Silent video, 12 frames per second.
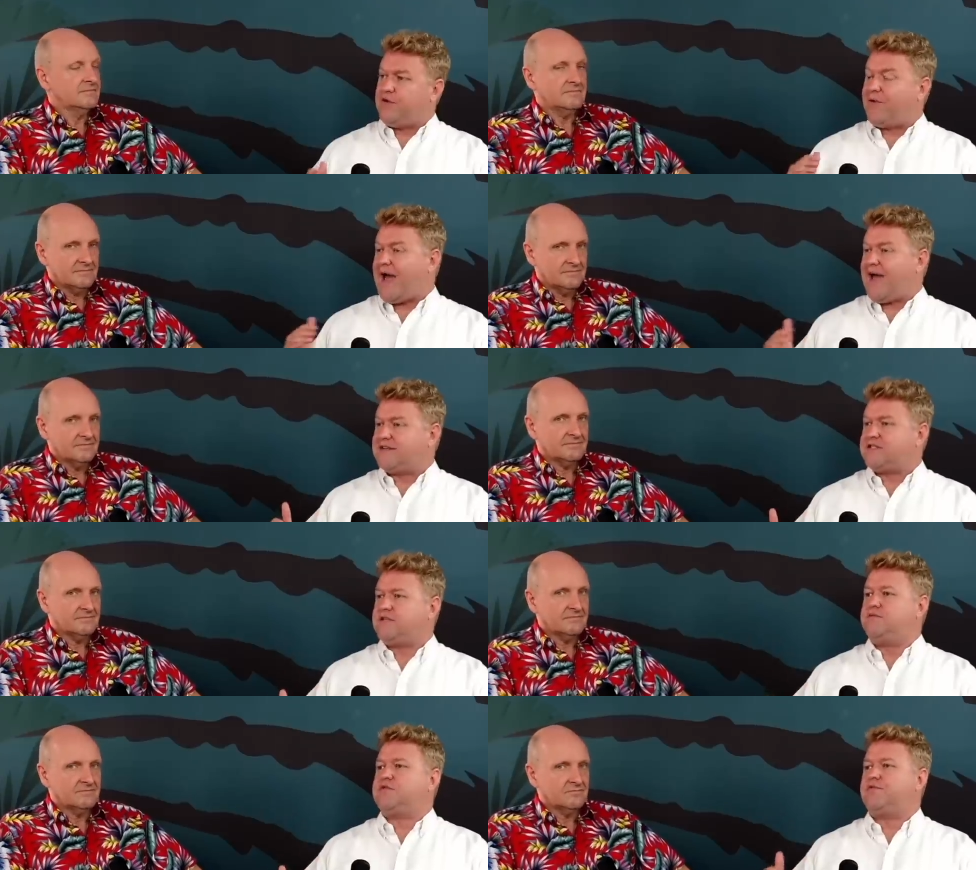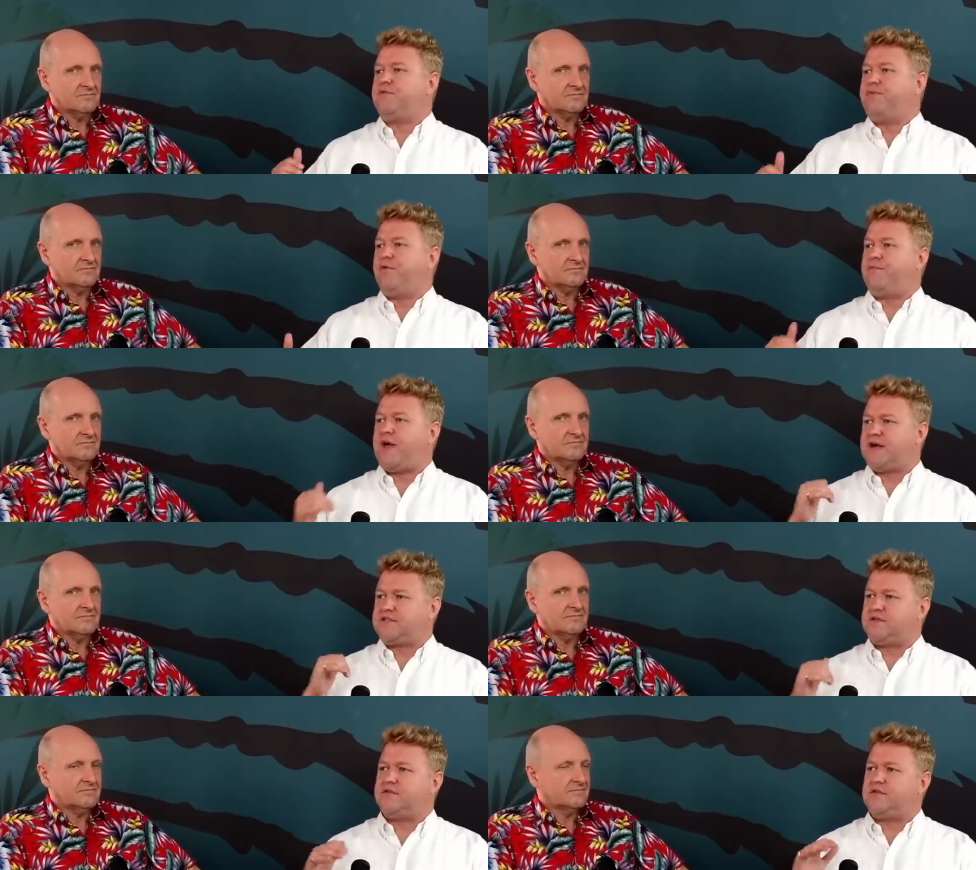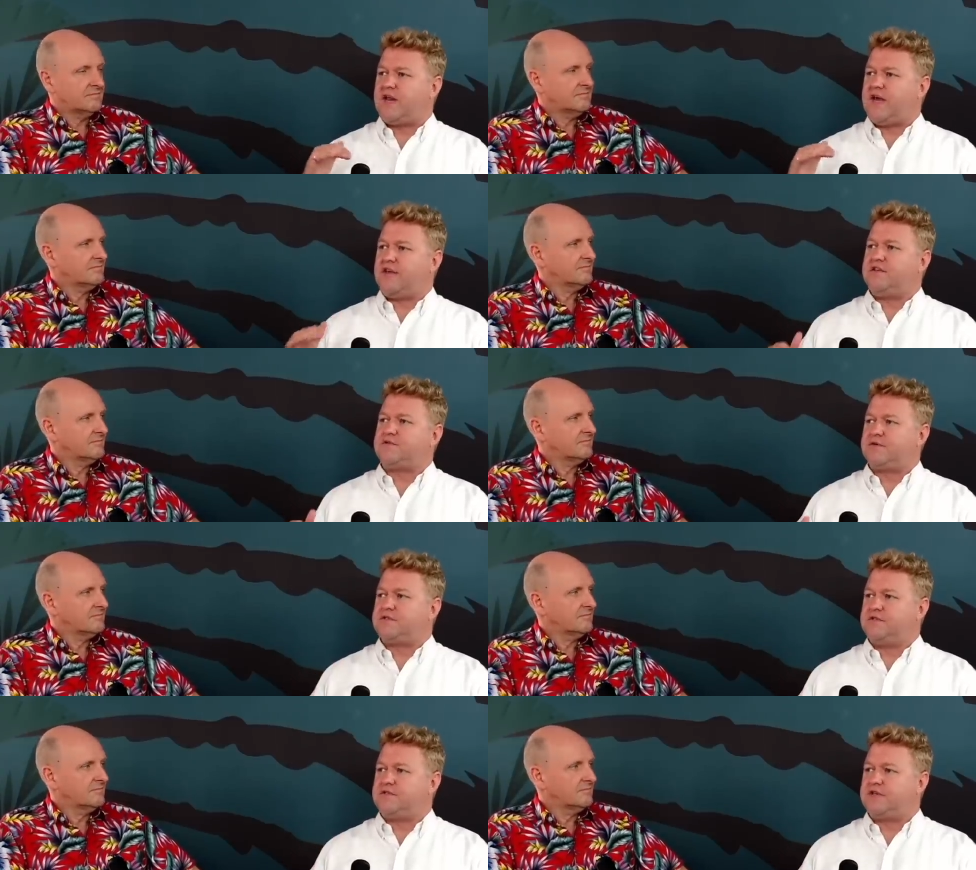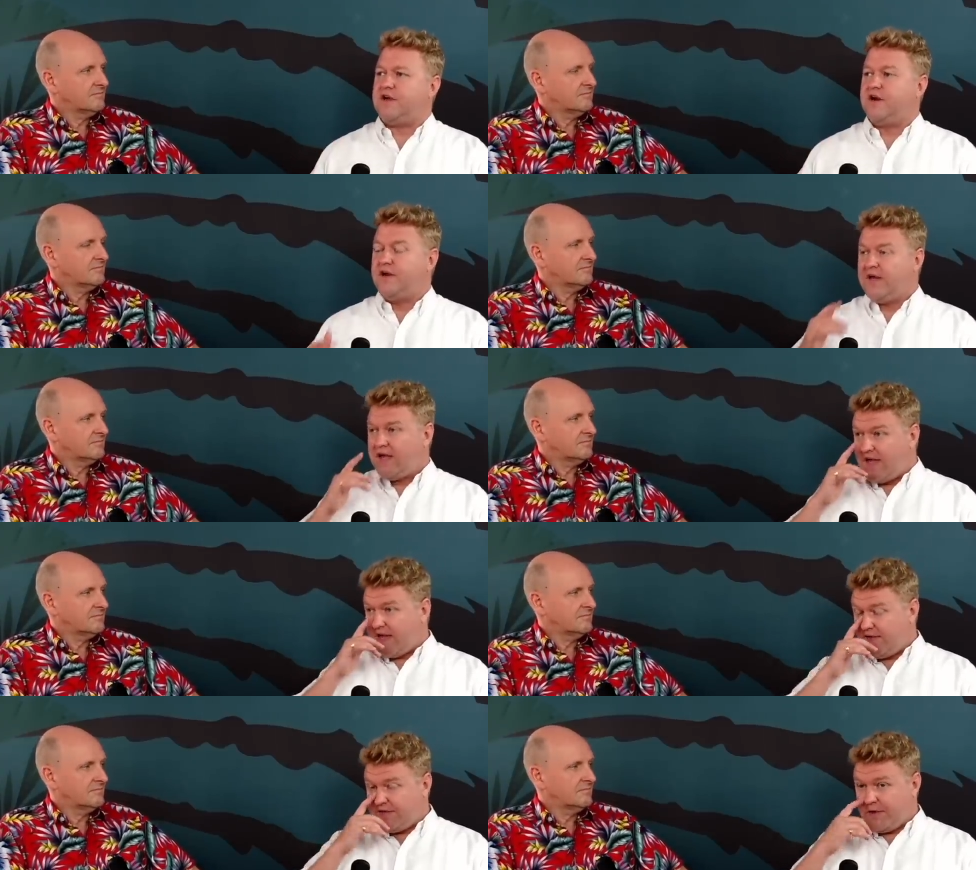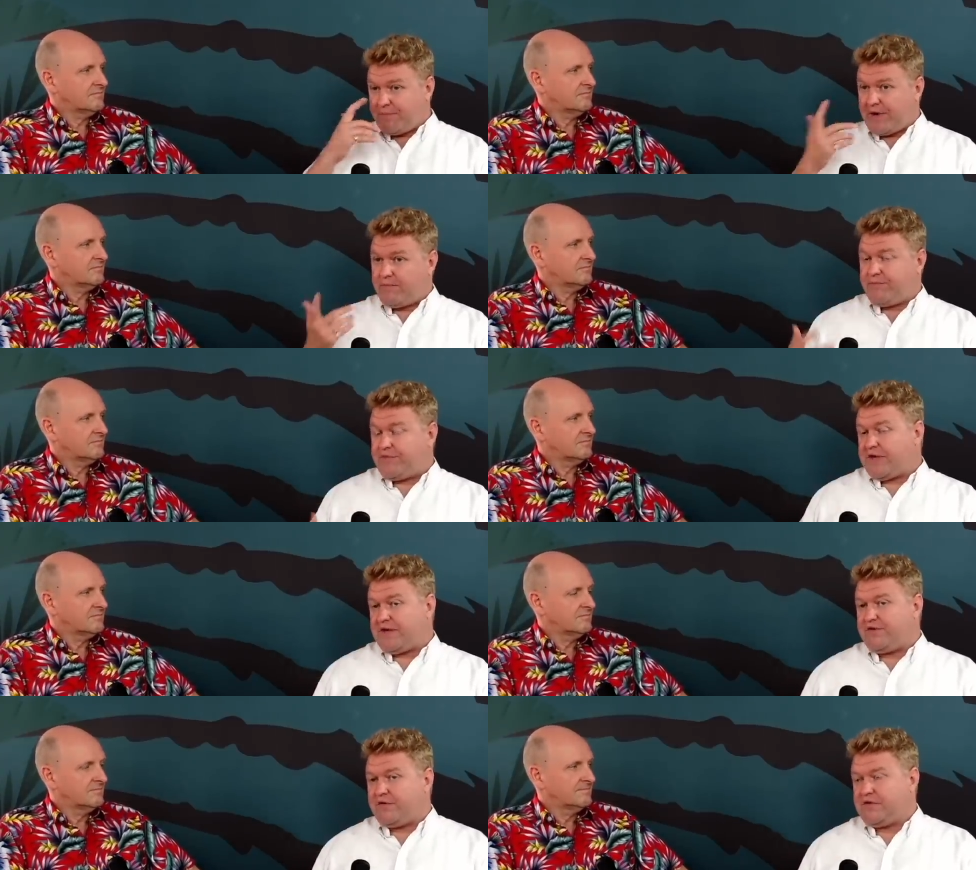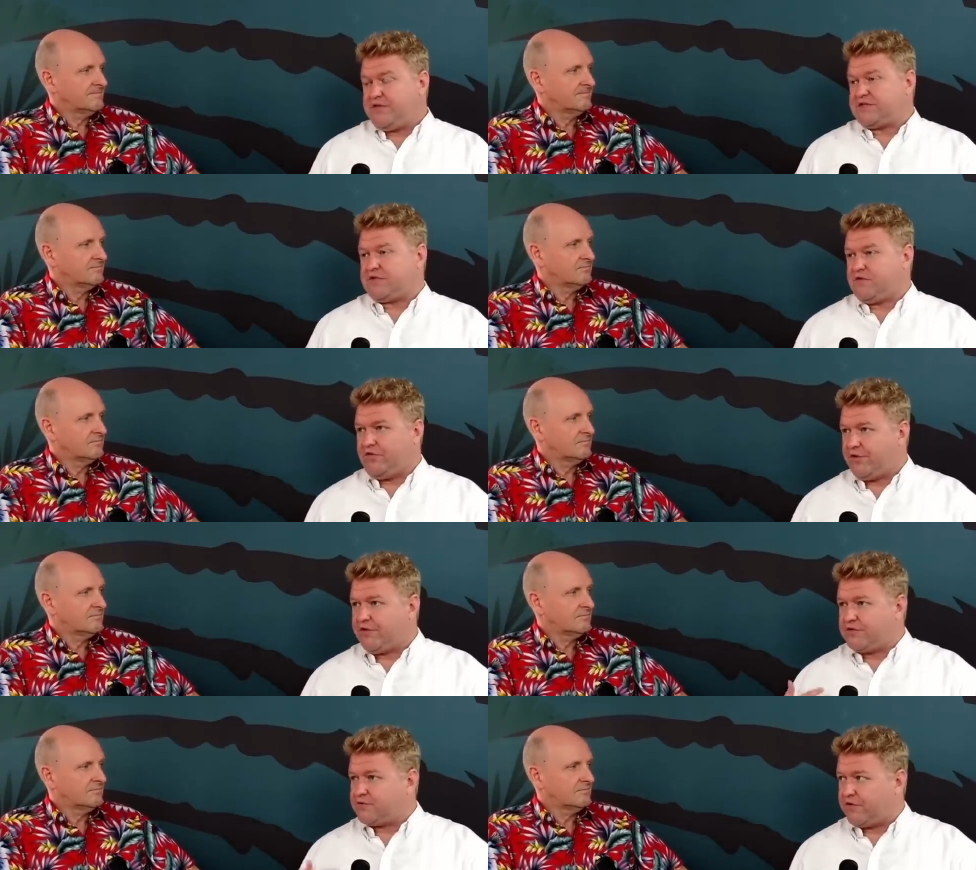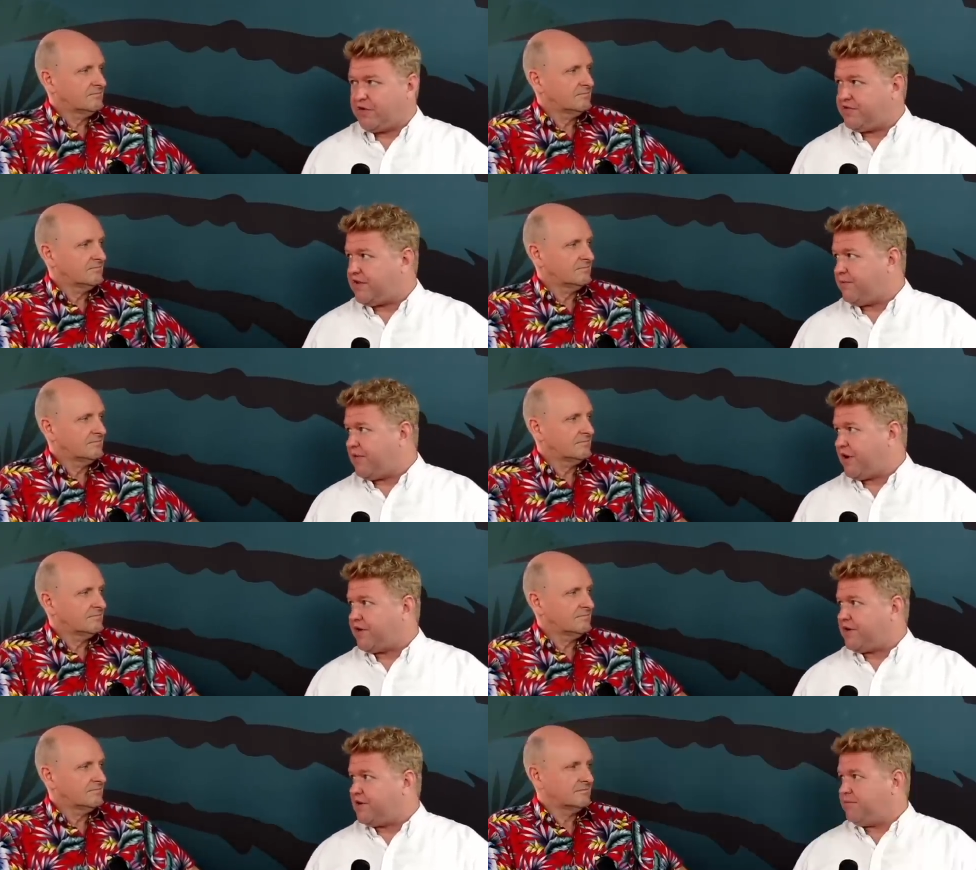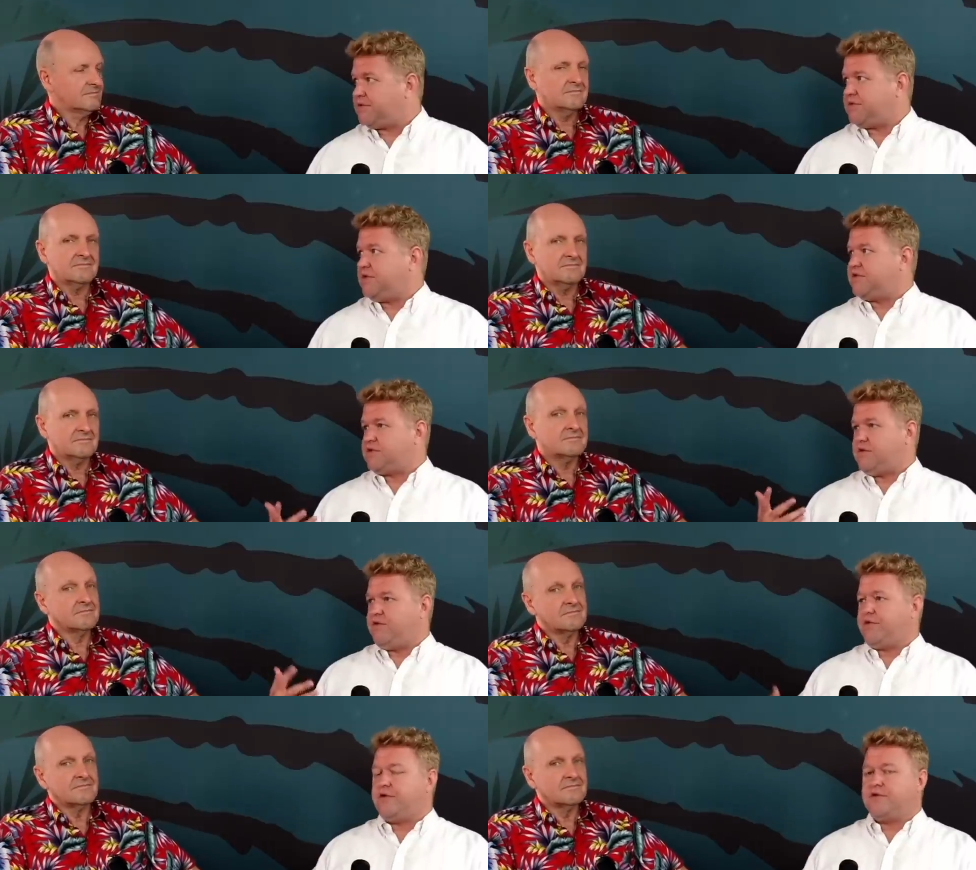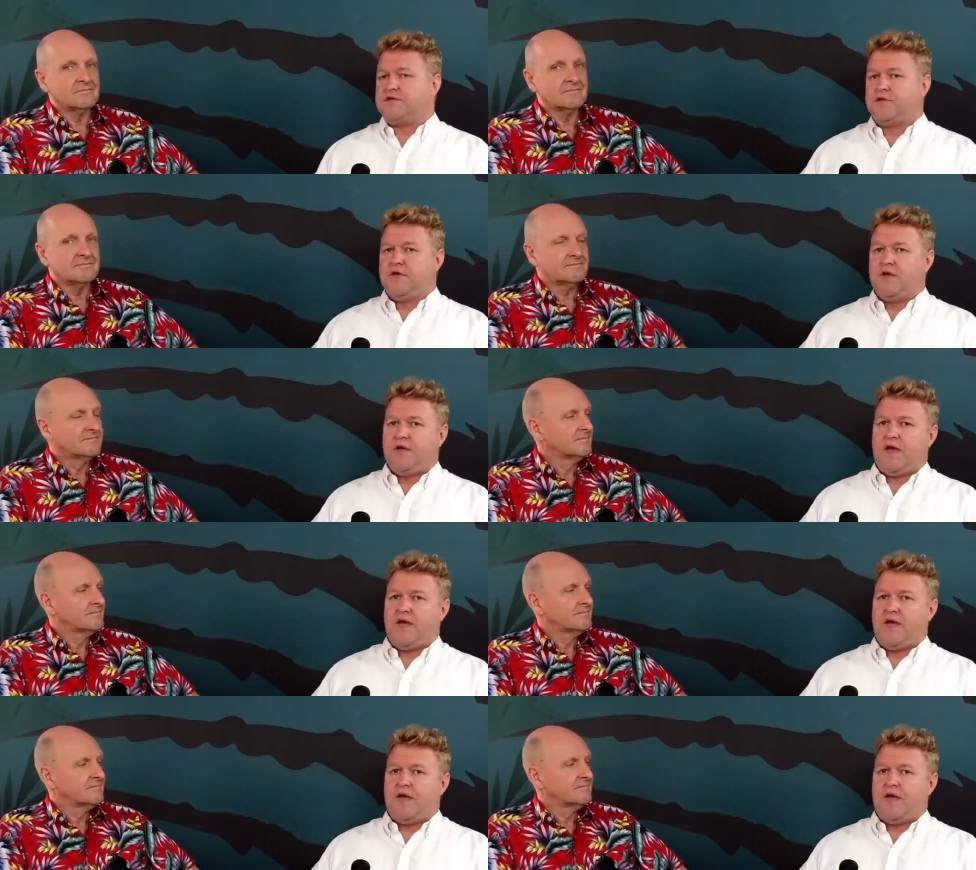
Speaker 1: them, you ask them to report back to that, hey, this person's there. And then they'll probably give you a list of lawyers. We're on the American Embassy list of lawyers.